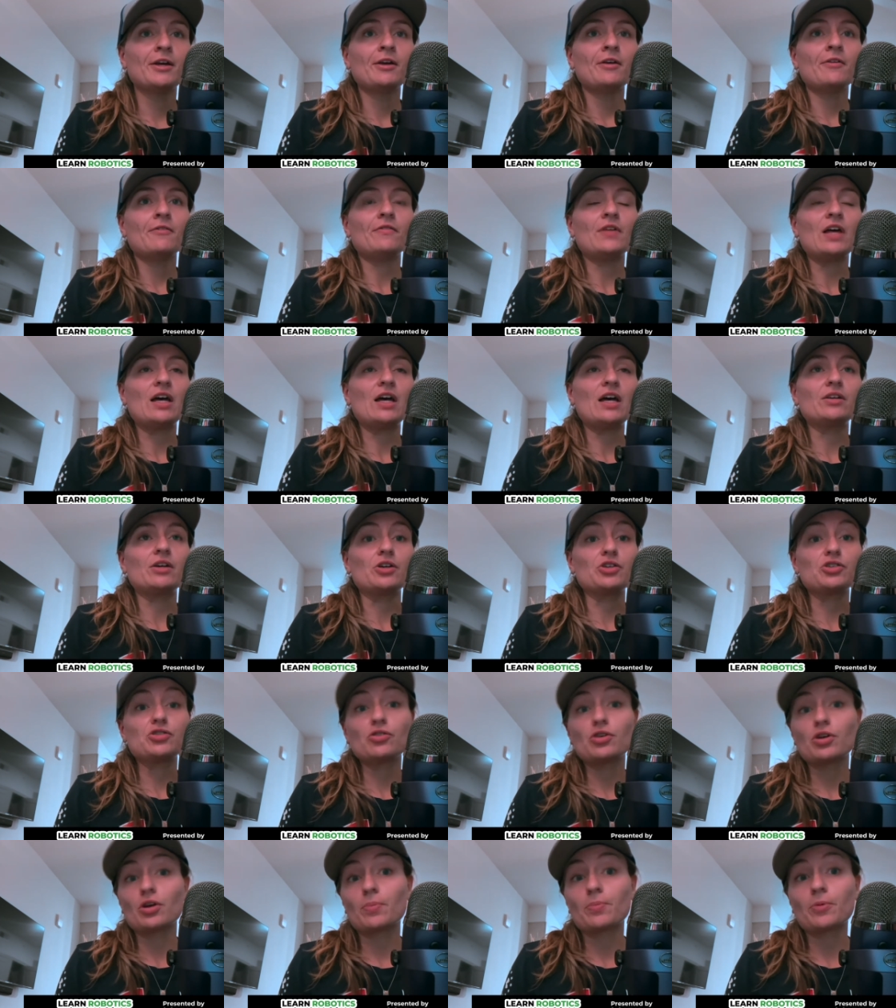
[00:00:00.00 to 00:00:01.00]
then a
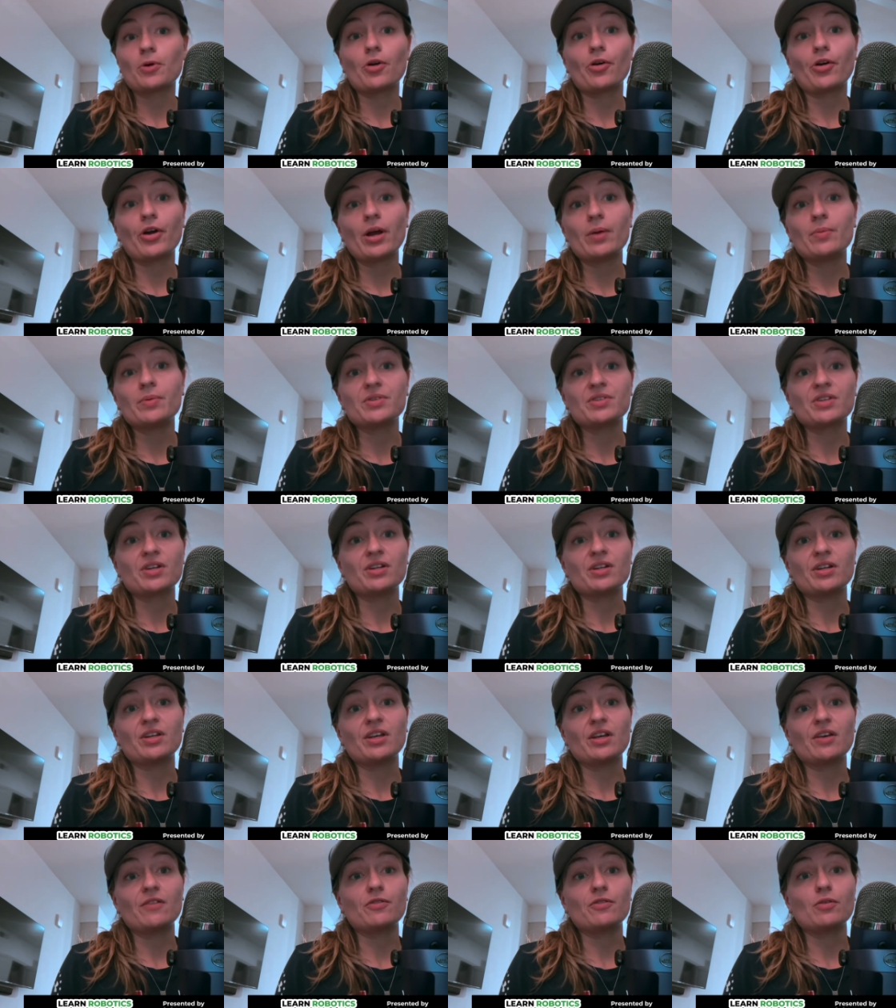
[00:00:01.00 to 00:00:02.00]
two year program is going to
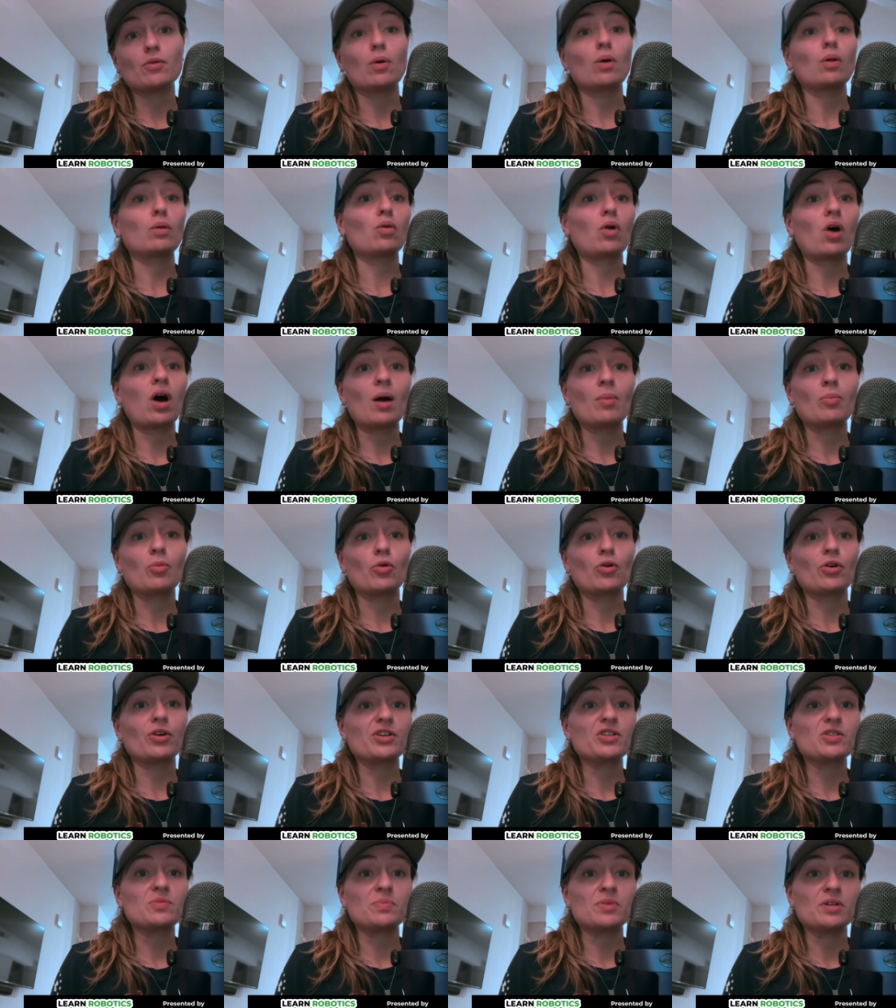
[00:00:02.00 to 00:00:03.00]
give you a lot more
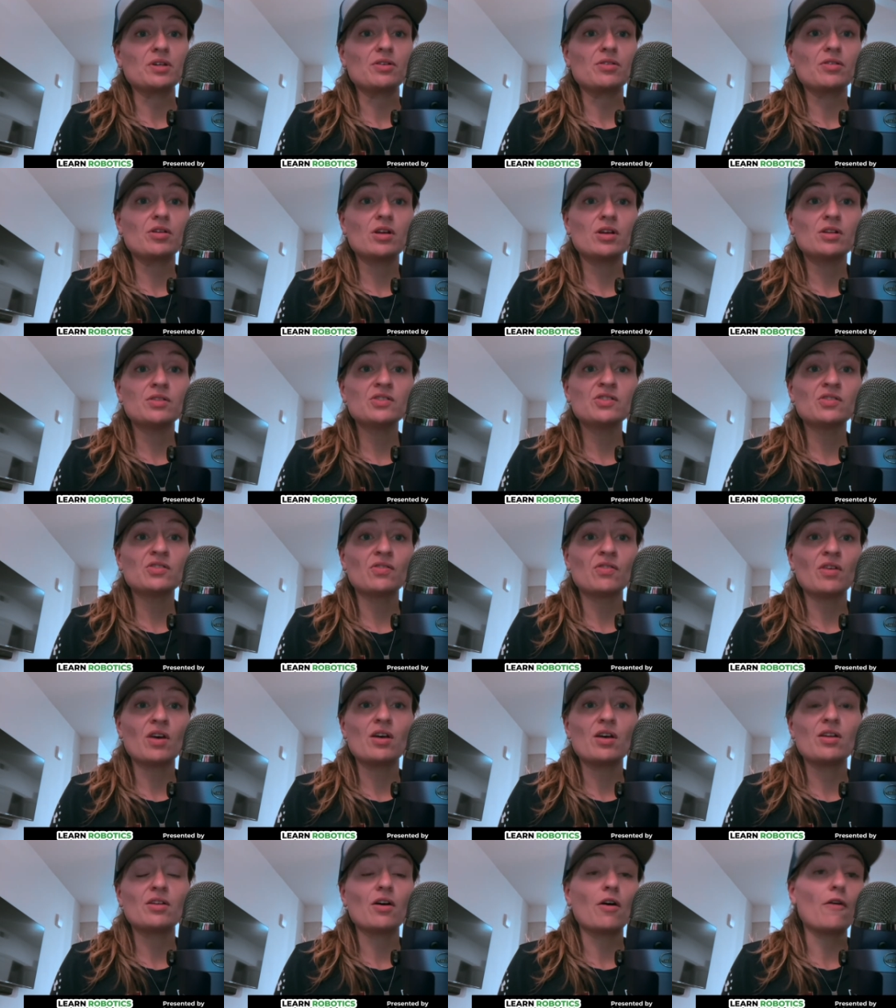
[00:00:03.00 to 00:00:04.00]
experience
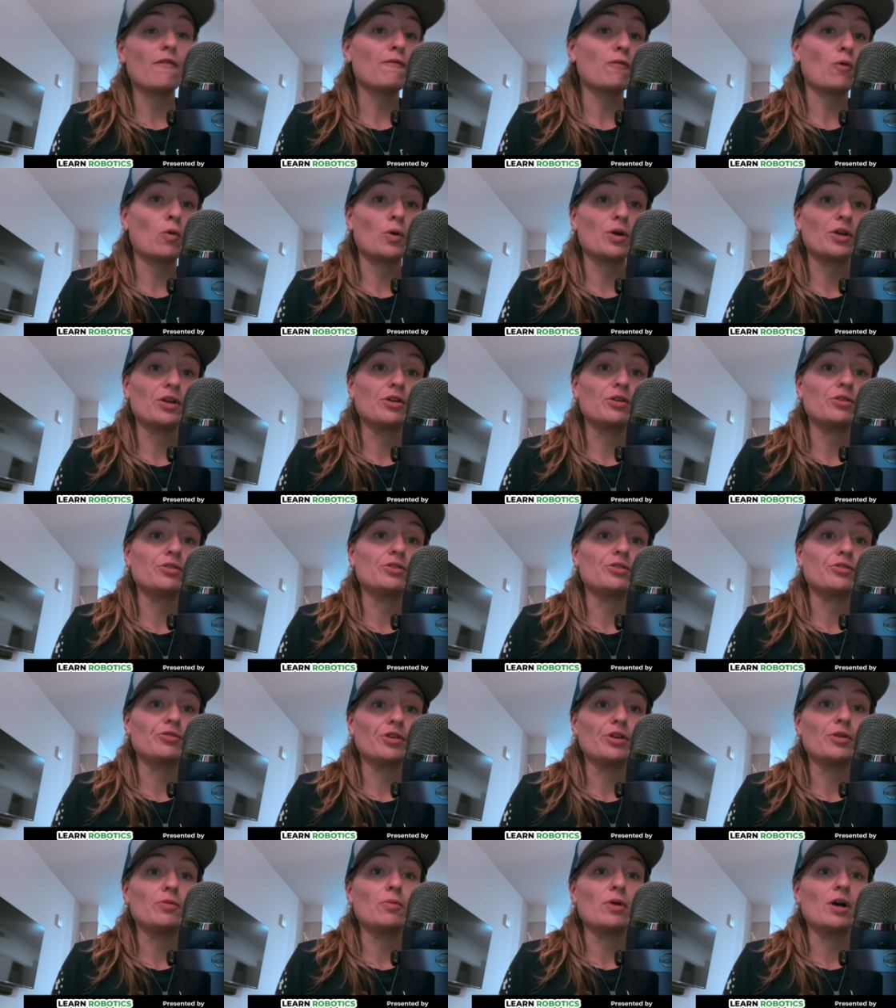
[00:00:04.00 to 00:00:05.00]
than a four year
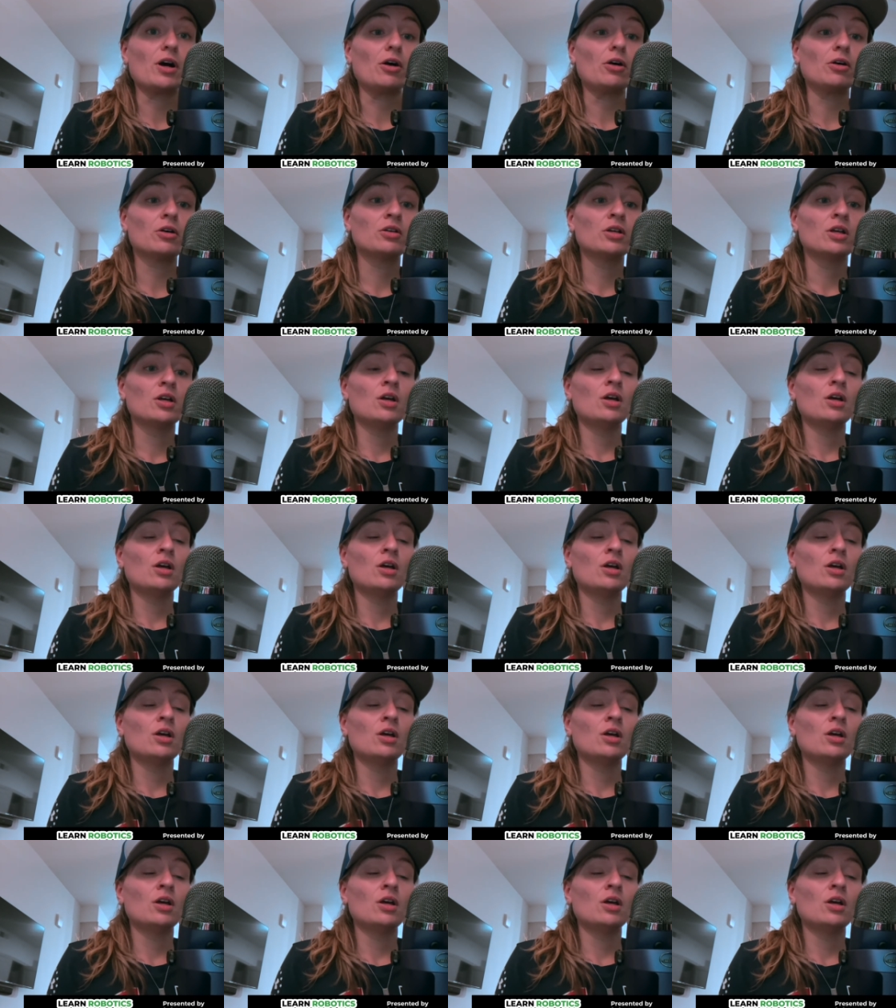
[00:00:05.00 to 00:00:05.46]
degree will.